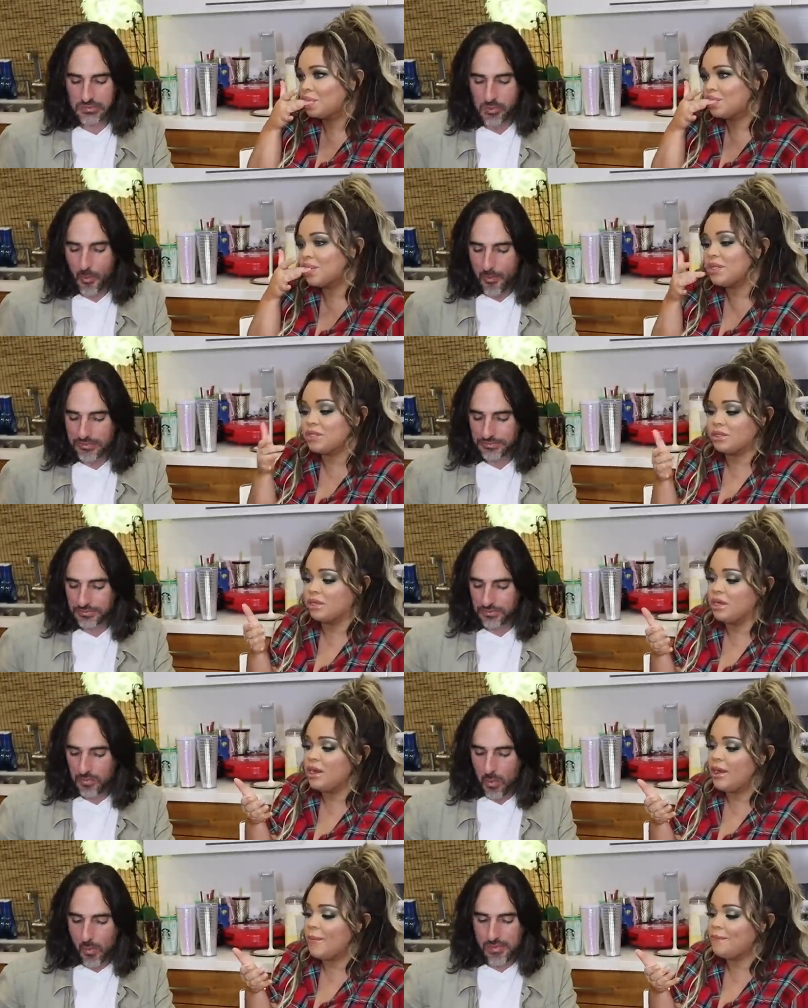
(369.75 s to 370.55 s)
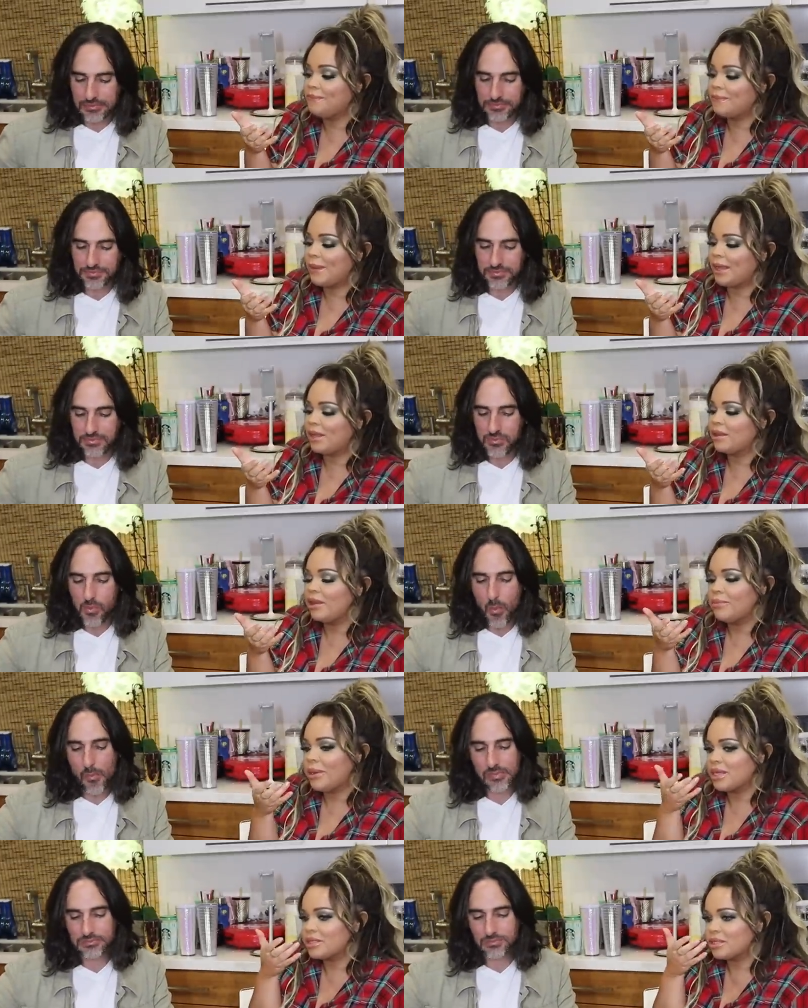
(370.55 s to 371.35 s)
Speaker 1: But it's good. Like I love
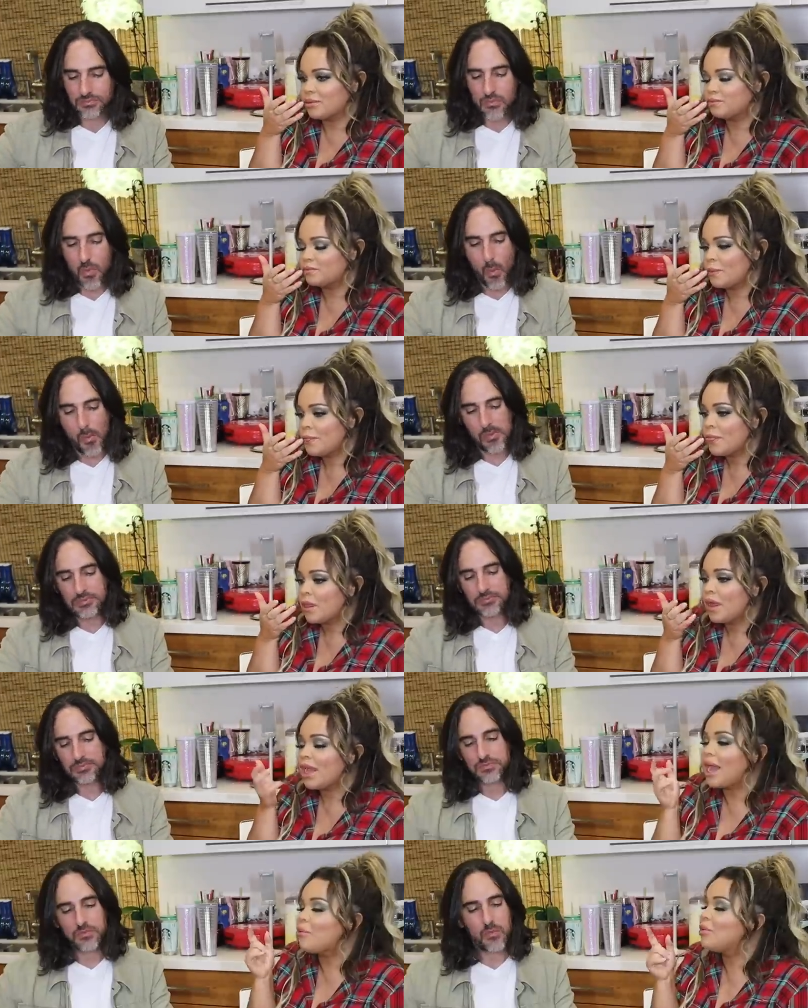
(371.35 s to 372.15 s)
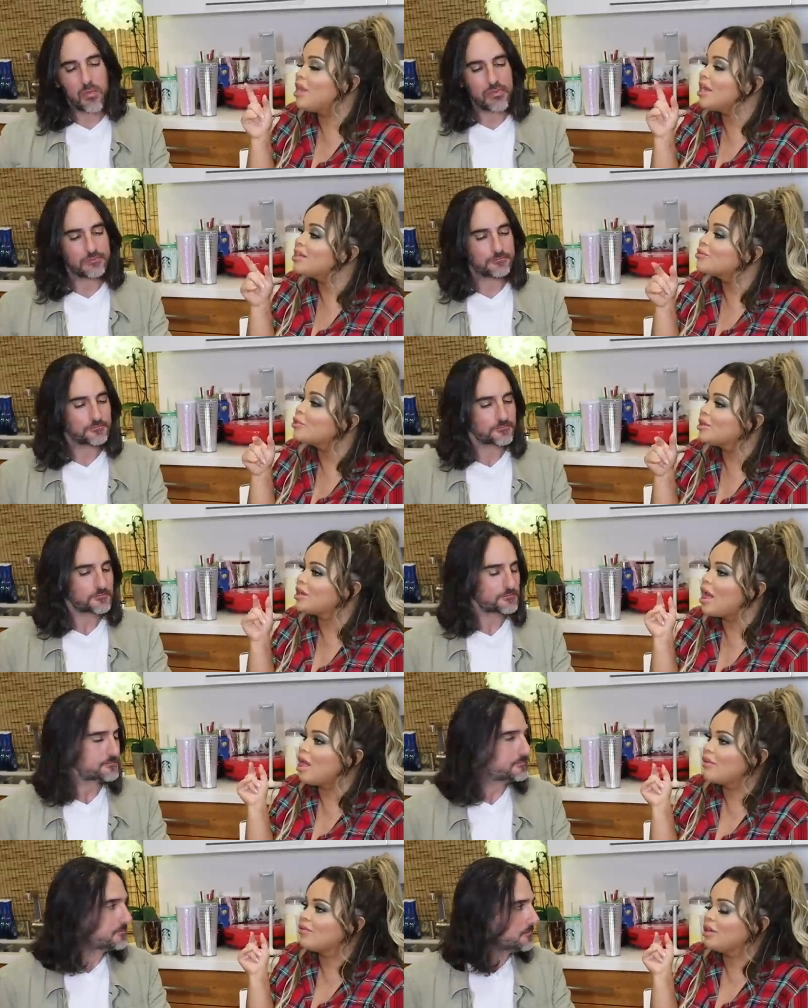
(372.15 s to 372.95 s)
pasta we end up going to
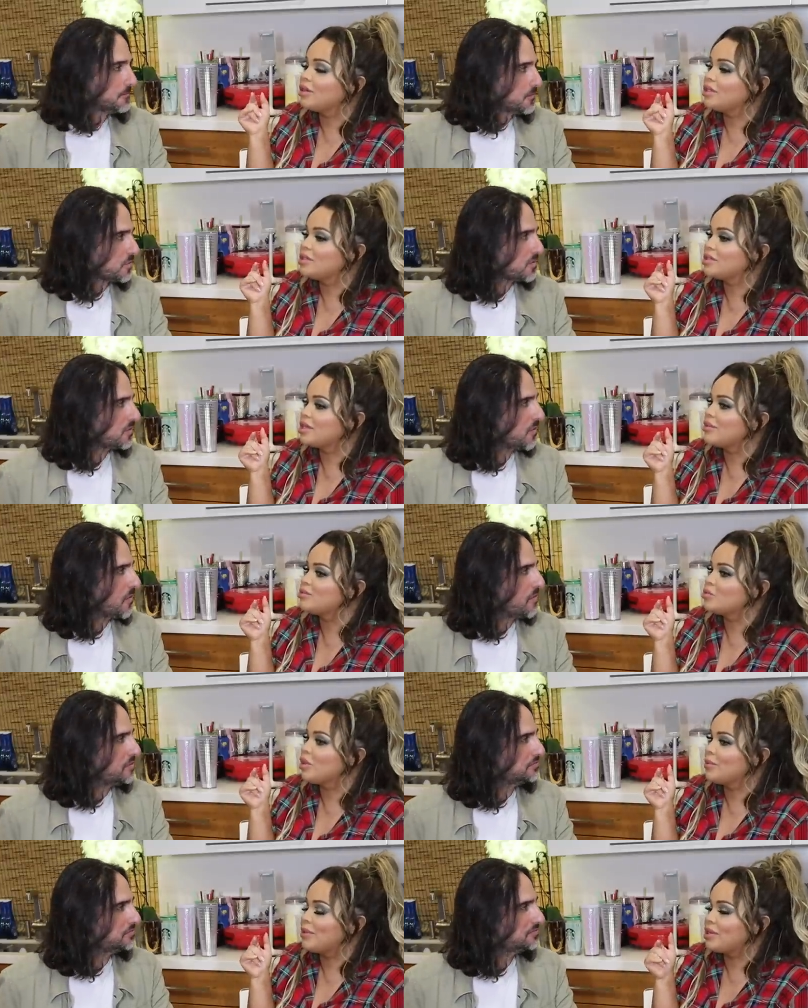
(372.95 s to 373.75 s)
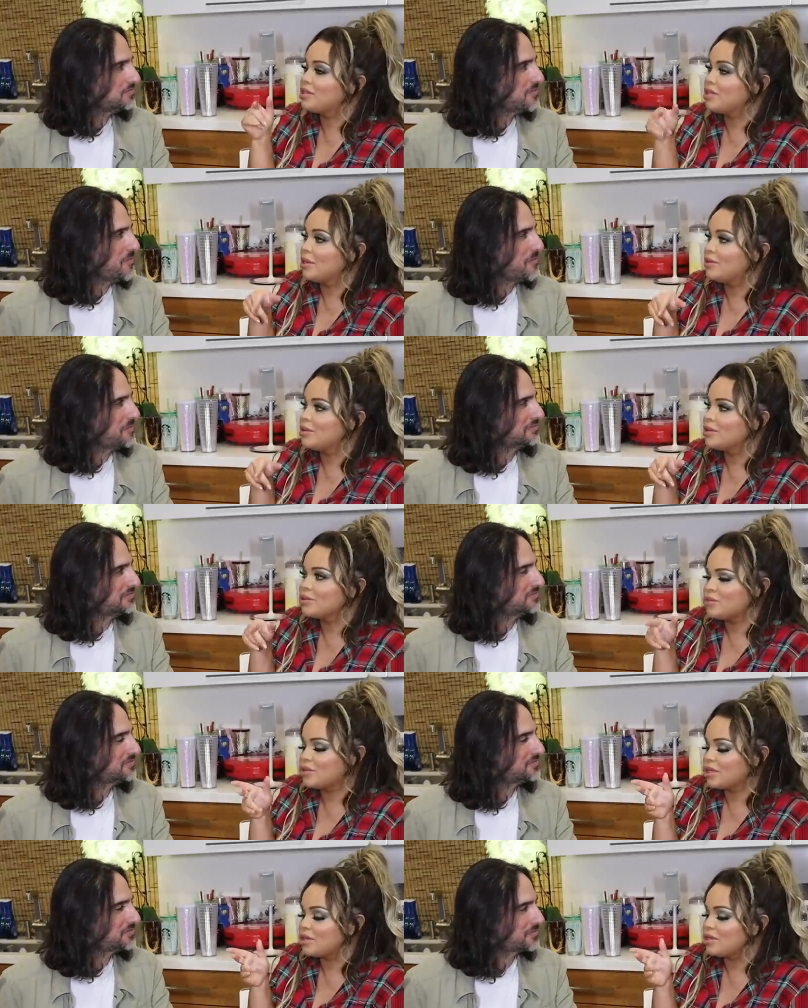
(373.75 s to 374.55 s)
Olive Garden in Times Square by the W because we
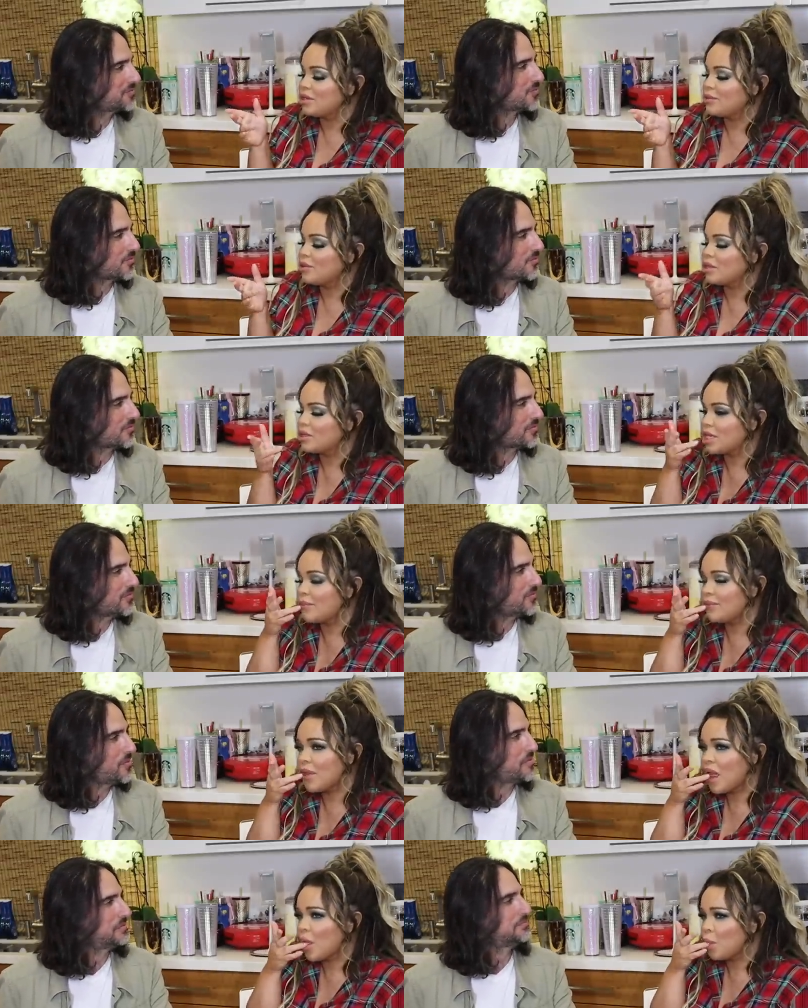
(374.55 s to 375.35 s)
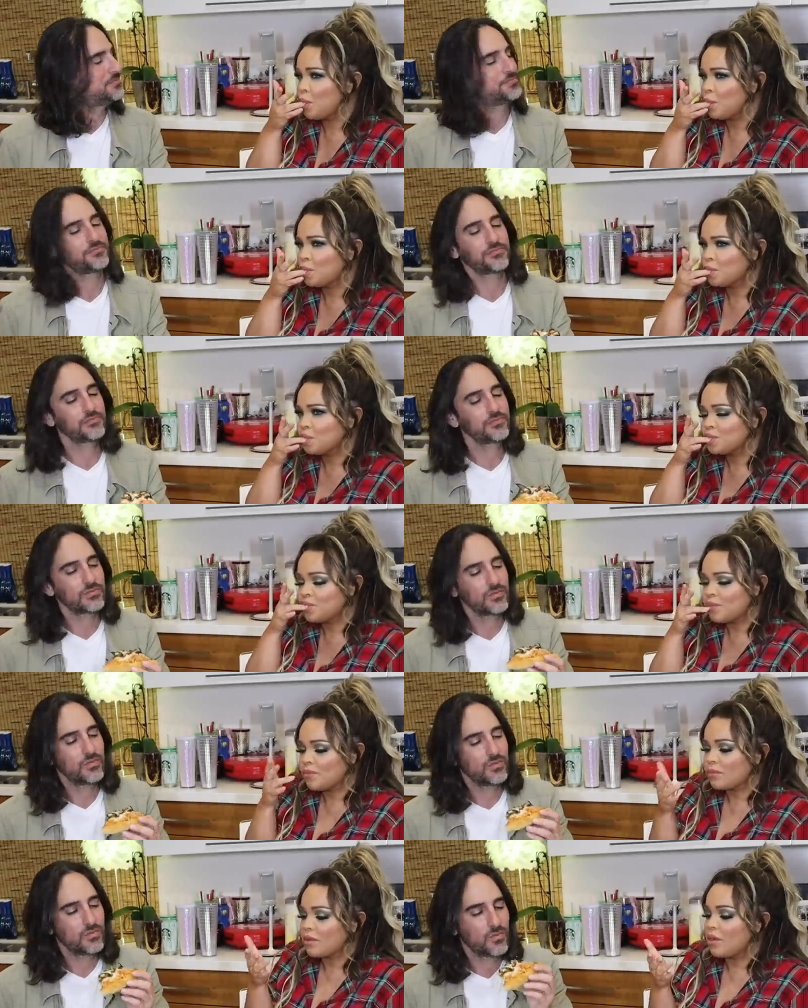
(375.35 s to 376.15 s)
get at the W all the time.
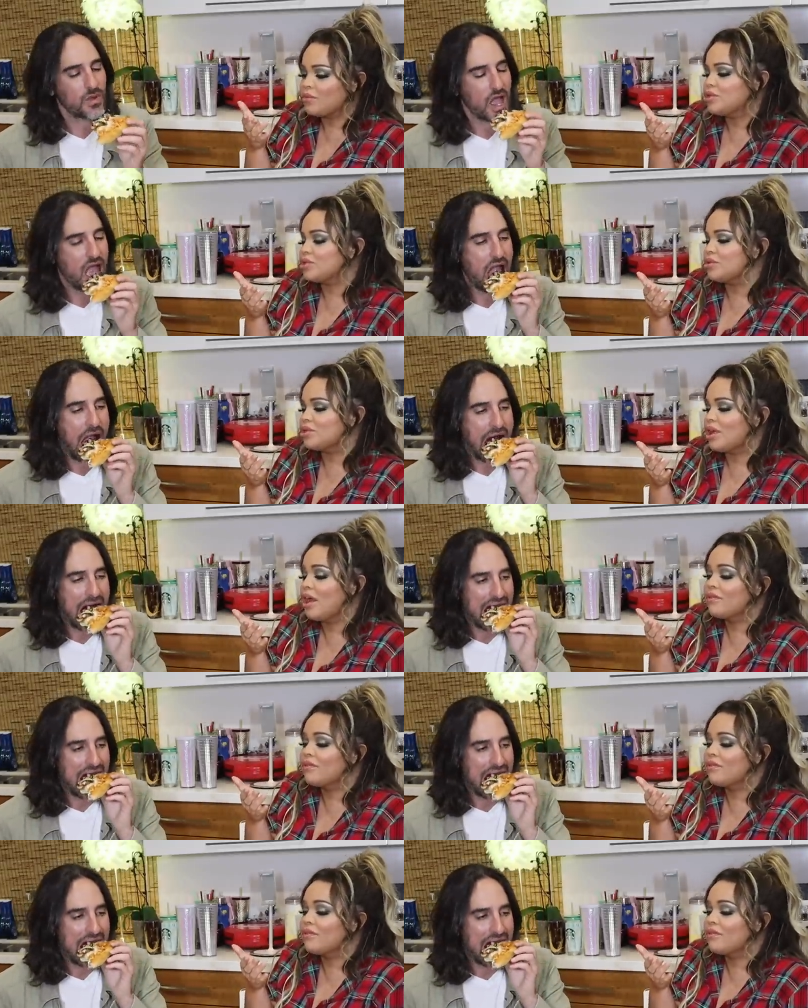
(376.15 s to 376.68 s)
And we just went to